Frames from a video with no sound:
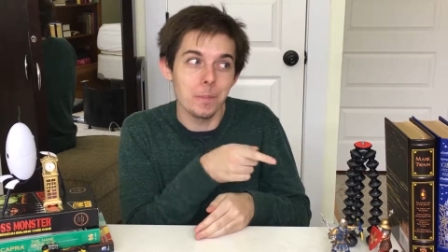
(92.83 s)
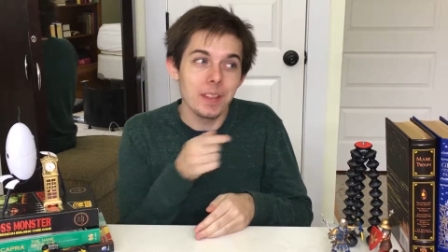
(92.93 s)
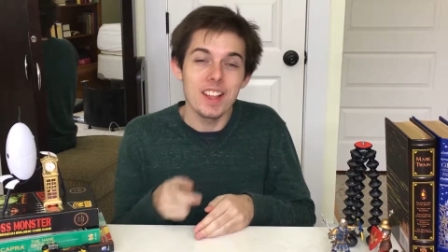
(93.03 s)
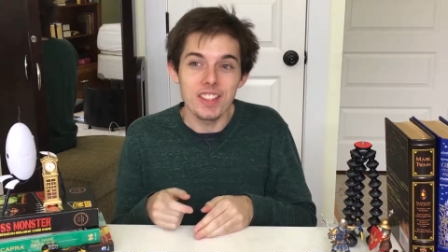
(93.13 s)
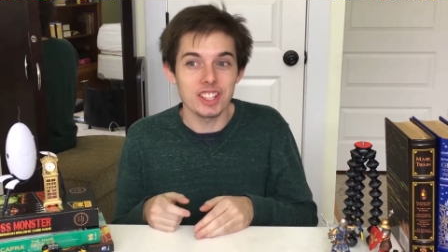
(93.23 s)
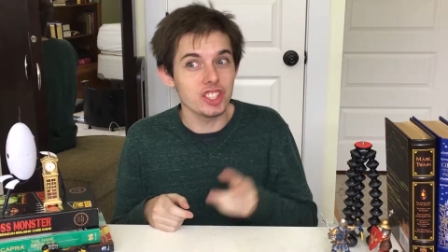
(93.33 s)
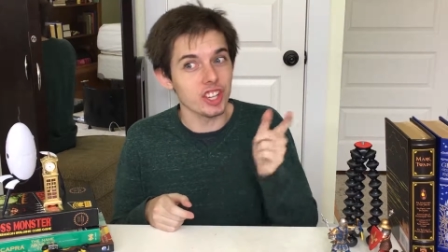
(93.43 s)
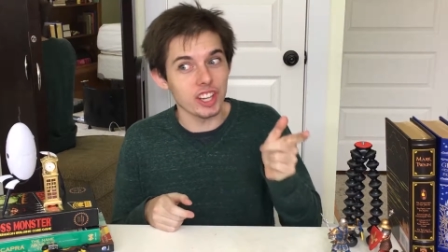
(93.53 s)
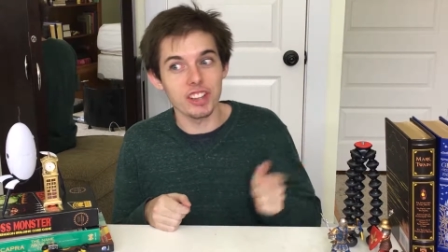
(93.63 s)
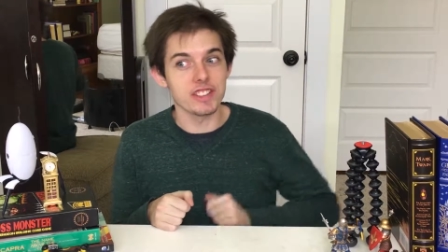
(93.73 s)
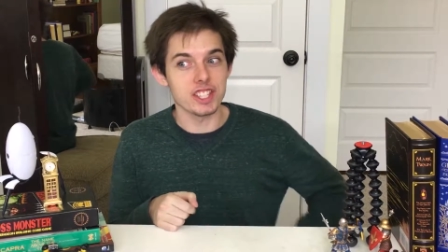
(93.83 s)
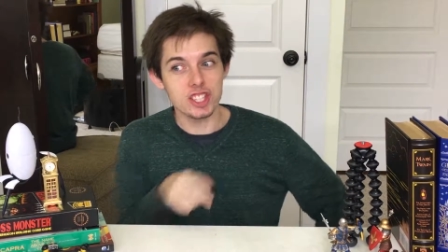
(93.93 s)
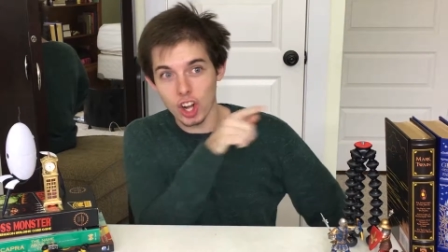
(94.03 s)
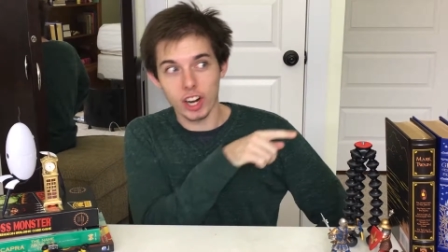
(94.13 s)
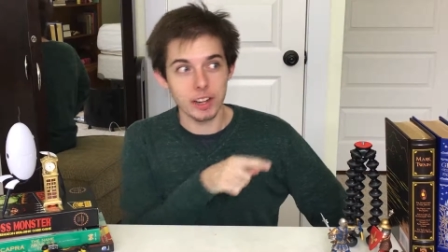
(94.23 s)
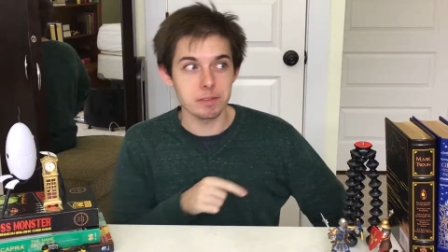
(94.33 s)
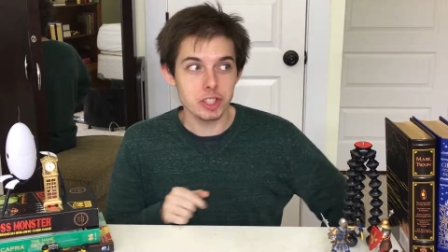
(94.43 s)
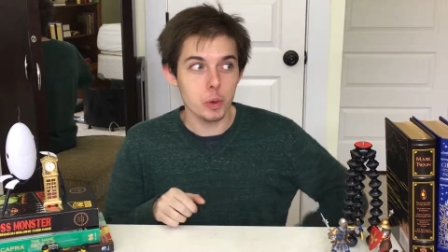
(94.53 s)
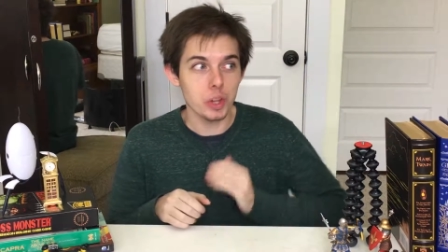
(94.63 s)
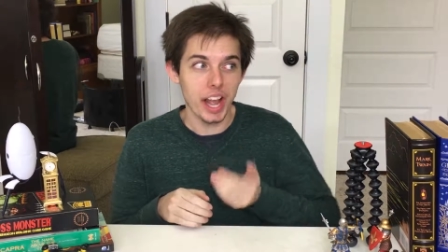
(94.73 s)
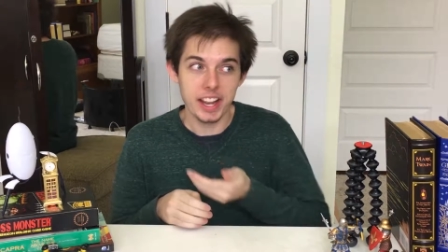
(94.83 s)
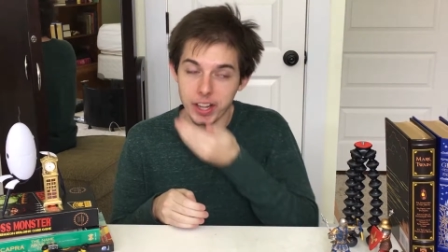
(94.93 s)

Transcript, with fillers: mm. That's good. I love this song. I'm so glad